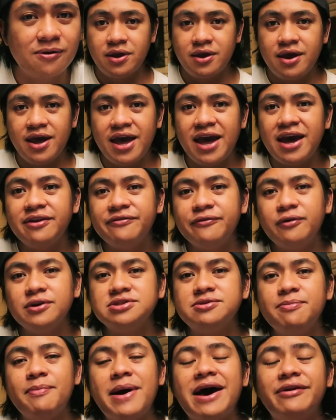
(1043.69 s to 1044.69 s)
And of course, the
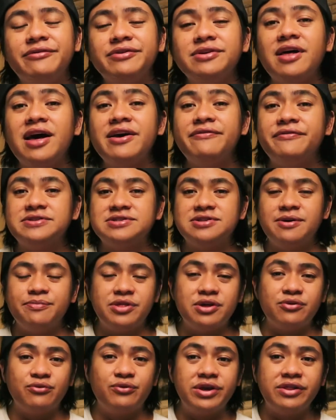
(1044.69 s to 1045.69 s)
battery life is something
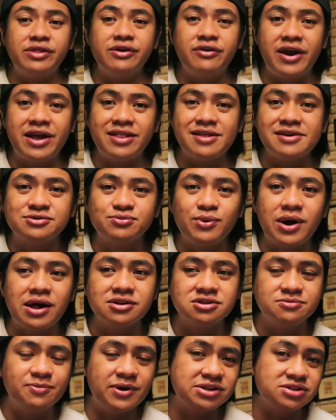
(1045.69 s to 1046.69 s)
really great as well,
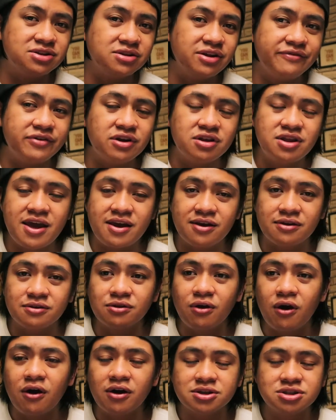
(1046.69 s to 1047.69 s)
especially if you're taking
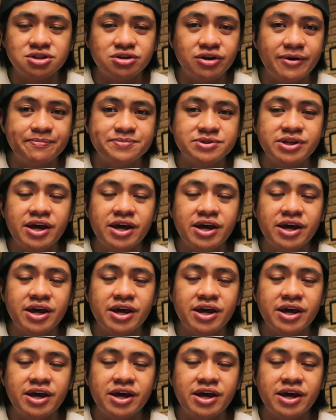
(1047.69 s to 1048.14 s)
long trips.